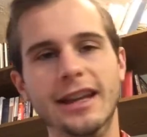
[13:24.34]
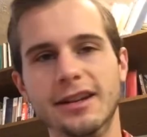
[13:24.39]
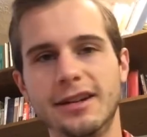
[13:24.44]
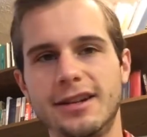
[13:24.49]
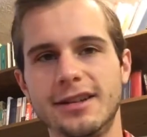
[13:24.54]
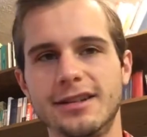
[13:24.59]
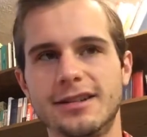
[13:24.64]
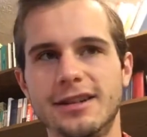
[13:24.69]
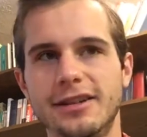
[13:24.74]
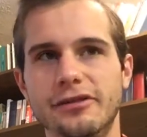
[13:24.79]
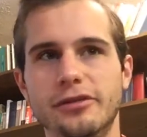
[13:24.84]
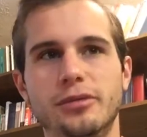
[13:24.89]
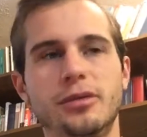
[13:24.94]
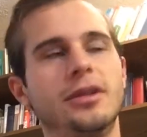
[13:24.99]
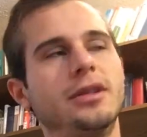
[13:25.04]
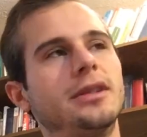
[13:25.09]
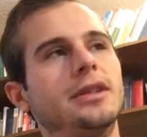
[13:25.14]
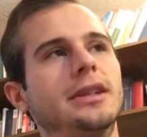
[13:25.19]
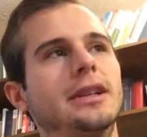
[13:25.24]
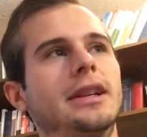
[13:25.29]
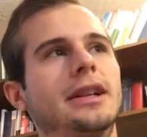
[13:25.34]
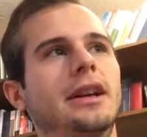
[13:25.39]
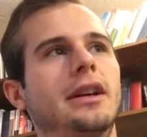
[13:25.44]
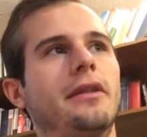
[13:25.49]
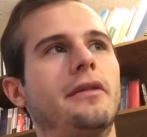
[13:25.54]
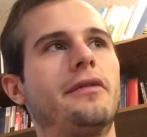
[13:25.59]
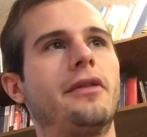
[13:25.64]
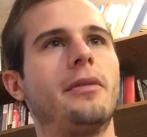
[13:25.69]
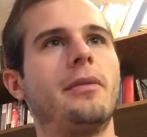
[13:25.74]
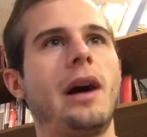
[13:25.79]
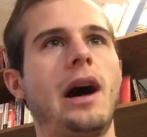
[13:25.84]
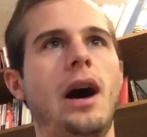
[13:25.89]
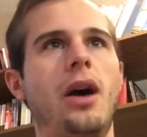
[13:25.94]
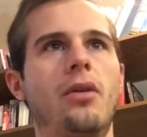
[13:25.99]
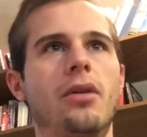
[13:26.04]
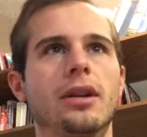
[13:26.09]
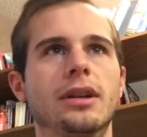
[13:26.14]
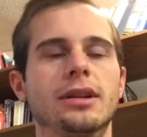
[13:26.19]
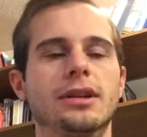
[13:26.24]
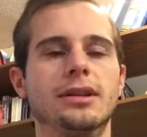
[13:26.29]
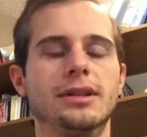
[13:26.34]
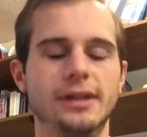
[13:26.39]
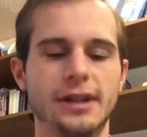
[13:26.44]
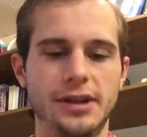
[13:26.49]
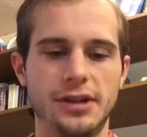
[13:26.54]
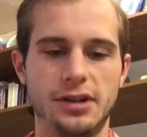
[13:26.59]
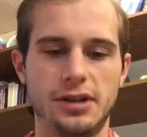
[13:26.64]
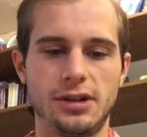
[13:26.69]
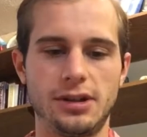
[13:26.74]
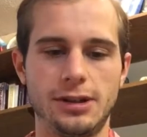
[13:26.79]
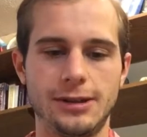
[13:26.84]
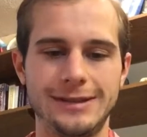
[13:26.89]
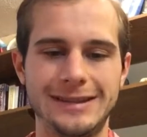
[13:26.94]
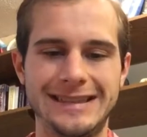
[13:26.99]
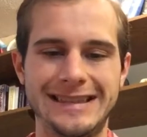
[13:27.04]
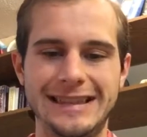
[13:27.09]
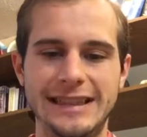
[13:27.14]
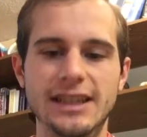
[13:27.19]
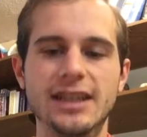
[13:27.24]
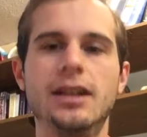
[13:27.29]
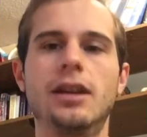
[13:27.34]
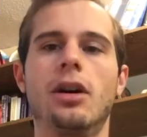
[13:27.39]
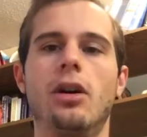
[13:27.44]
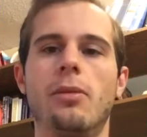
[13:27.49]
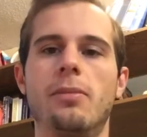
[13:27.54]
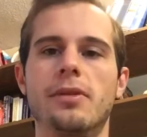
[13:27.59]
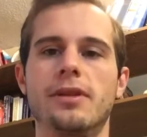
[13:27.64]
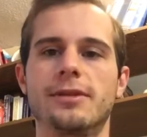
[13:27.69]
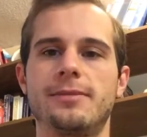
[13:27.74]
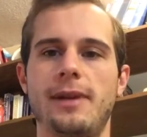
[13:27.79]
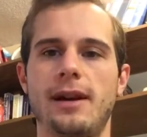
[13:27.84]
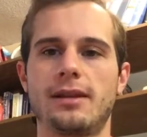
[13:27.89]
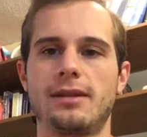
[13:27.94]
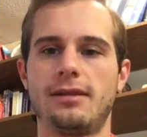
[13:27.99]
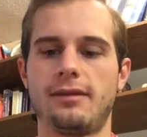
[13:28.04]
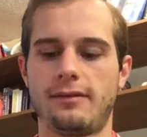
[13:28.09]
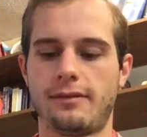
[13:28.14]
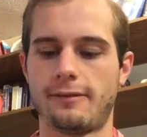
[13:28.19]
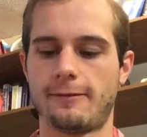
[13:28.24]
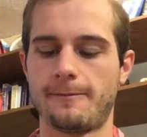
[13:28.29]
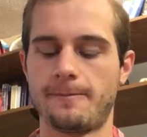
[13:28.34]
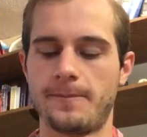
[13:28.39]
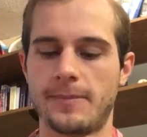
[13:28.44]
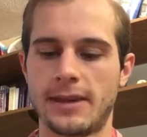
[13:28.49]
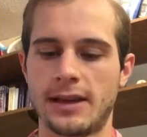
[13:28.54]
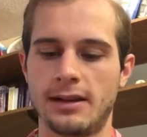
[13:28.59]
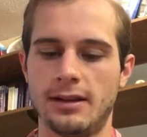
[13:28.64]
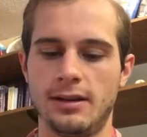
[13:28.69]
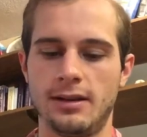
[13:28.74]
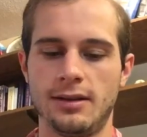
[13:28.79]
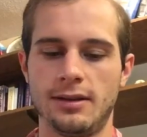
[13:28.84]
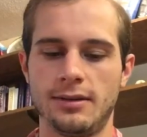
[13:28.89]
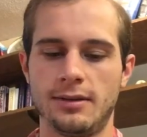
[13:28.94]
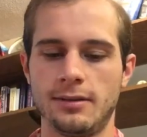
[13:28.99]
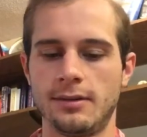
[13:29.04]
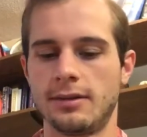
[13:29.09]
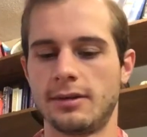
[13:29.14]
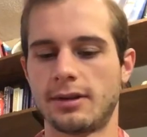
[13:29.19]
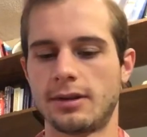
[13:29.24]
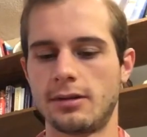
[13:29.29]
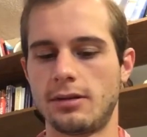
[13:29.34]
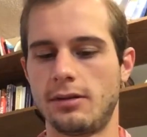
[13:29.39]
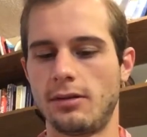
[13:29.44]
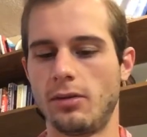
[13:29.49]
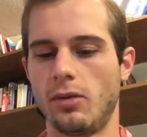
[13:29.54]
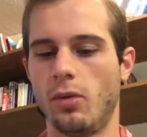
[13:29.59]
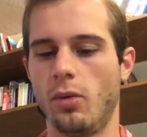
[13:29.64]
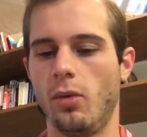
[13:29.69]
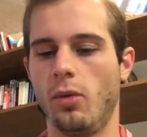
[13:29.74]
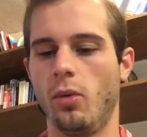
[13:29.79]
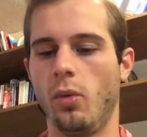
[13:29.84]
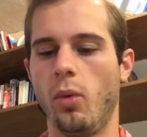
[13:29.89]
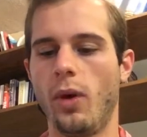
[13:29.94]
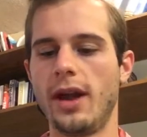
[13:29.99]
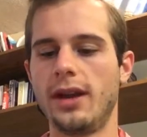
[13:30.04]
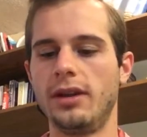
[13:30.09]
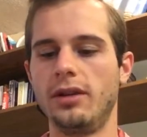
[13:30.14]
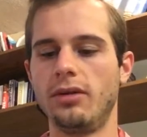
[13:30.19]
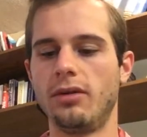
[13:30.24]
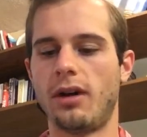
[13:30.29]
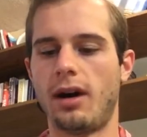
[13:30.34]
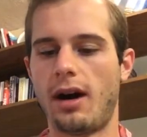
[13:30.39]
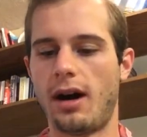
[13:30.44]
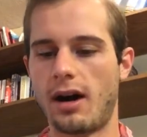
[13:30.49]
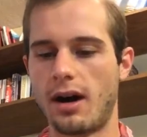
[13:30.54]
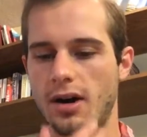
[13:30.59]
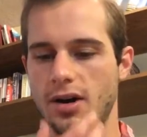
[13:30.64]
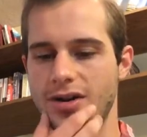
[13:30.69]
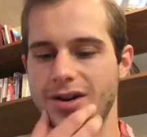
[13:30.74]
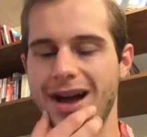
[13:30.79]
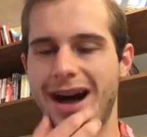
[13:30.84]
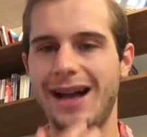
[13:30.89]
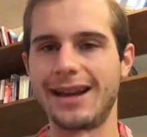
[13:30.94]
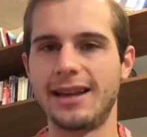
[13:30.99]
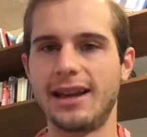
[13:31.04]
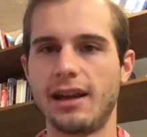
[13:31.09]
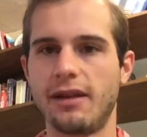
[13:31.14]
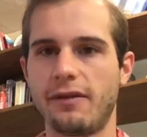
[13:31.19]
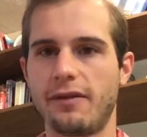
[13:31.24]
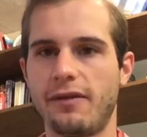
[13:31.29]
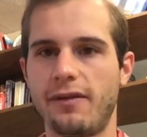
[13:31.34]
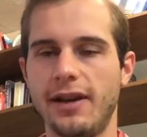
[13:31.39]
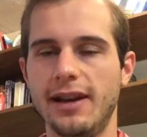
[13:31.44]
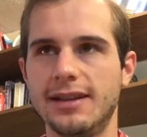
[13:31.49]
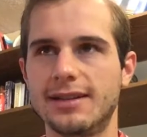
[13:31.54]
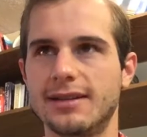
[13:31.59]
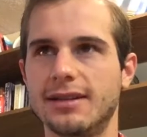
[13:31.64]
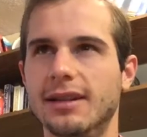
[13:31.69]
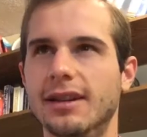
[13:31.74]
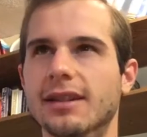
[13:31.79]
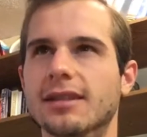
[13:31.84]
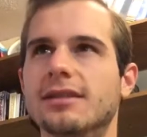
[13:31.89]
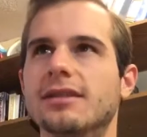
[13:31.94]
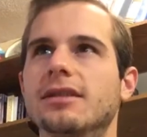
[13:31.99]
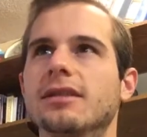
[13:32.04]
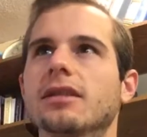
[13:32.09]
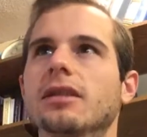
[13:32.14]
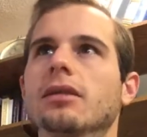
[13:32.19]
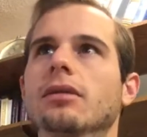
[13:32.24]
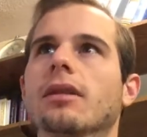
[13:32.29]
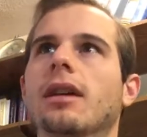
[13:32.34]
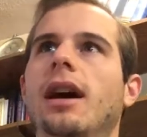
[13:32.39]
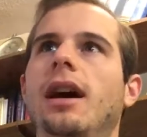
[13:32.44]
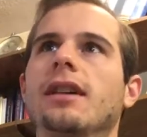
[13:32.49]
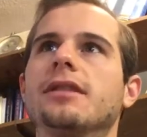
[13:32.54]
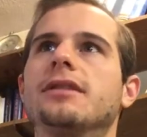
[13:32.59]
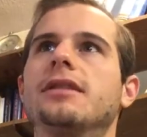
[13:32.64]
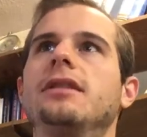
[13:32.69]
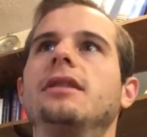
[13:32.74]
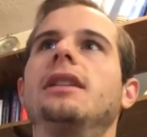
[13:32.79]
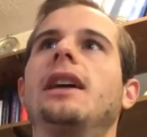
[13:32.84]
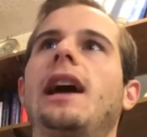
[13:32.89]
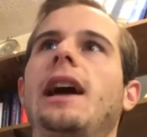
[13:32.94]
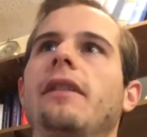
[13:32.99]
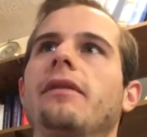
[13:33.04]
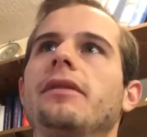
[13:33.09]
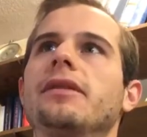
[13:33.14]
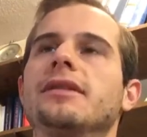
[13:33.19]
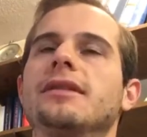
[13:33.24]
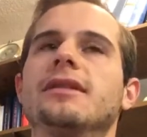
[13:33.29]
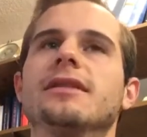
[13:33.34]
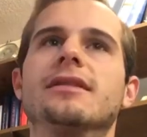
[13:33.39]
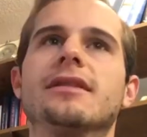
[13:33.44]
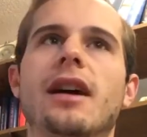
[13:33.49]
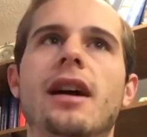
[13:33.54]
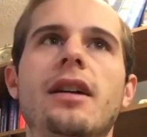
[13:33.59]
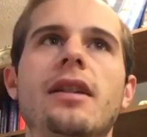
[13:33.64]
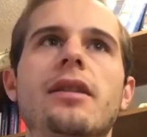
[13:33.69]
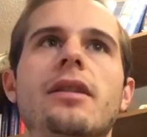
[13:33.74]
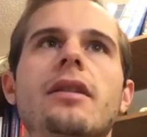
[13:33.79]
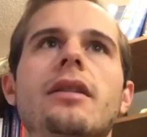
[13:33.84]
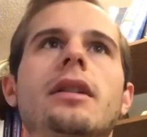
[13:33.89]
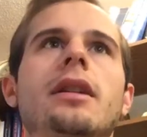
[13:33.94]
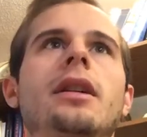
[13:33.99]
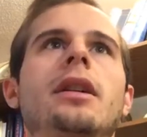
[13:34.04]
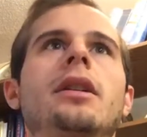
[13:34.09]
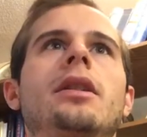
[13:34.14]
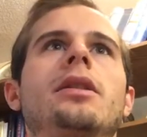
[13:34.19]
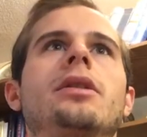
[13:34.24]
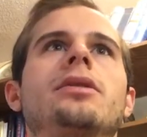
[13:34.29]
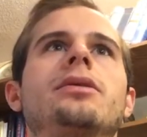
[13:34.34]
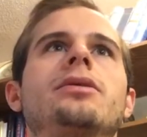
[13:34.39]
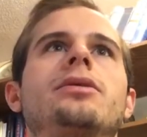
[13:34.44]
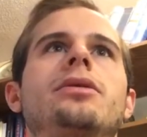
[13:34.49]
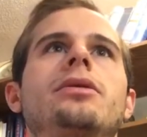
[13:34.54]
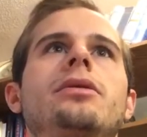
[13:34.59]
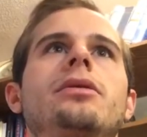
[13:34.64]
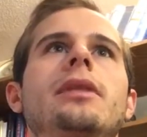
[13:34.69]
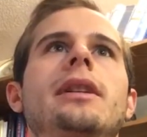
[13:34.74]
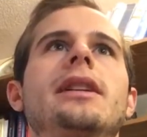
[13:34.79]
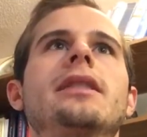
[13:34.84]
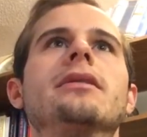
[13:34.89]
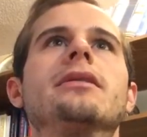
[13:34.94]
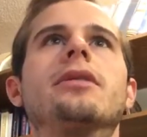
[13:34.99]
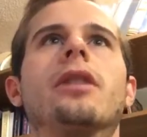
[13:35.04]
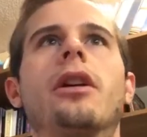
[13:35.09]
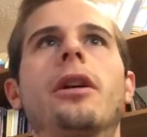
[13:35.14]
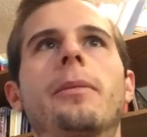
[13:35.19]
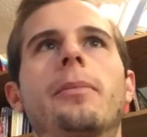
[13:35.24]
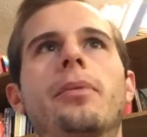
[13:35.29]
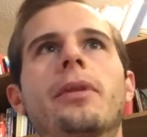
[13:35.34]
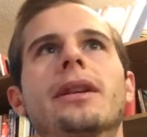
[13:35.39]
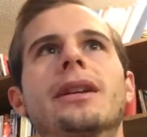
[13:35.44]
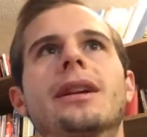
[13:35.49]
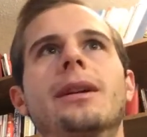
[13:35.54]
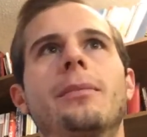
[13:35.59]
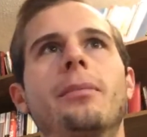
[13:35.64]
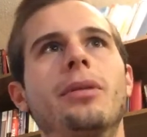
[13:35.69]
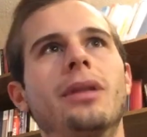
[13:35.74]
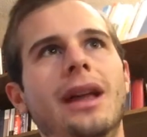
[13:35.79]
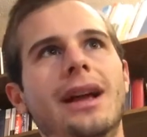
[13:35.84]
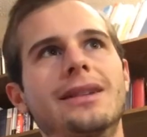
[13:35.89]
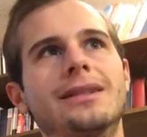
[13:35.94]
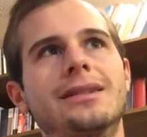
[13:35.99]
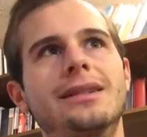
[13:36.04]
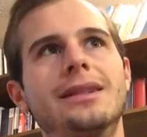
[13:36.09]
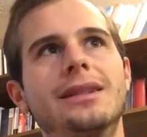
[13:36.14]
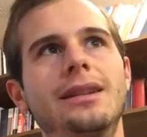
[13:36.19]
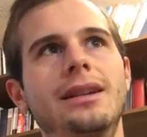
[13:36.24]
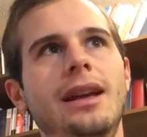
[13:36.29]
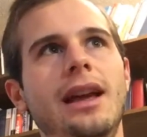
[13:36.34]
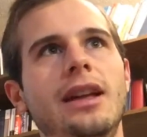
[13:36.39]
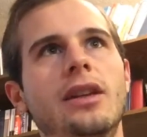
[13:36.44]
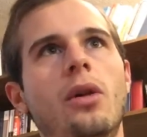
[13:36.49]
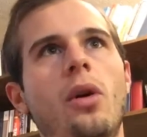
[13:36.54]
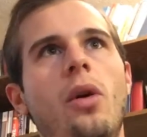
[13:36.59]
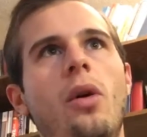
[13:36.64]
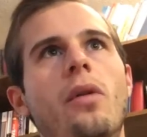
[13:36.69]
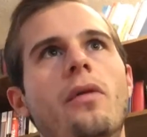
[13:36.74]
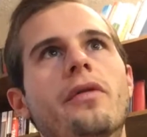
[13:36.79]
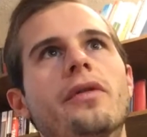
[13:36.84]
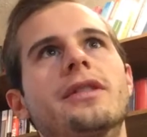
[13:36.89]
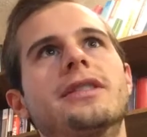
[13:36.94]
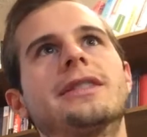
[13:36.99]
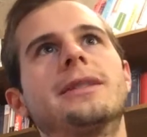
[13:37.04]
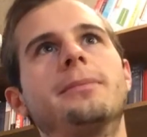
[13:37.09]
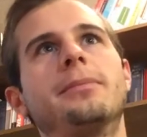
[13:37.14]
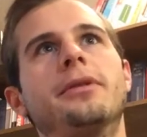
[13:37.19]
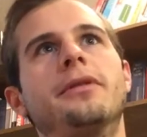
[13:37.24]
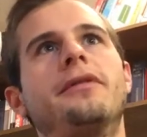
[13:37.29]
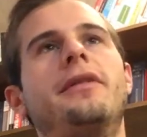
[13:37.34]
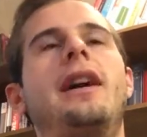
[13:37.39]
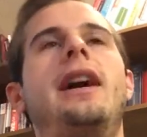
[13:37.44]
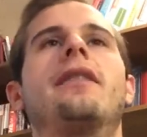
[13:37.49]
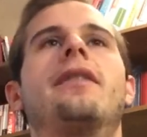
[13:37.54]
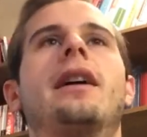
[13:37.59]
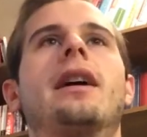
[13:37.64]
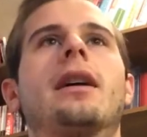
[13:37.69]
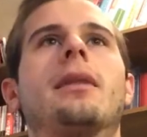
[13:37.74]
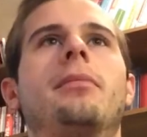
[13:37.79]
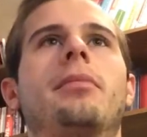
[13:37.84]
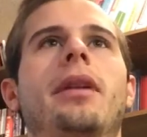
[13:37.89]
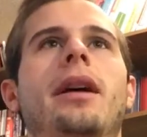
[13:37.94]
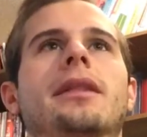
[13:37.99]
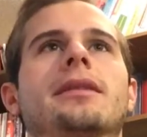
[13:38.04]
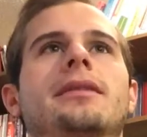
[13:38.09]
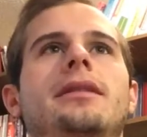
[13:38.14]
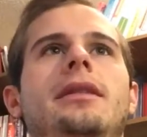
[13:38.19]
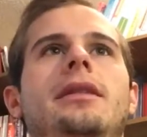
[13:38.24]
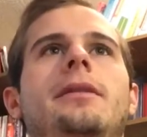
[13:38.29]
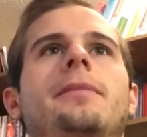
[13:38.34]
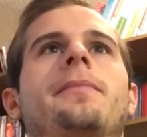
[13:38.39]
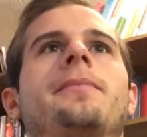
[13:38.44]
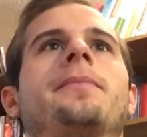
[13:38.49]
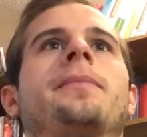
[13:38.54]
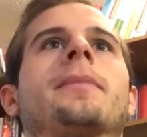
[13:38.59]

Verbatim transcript: inconceivable from our little ego perspective. So when you are not yet faceless, you constantly have this desire to interpret complexity and oversimplifying that complexity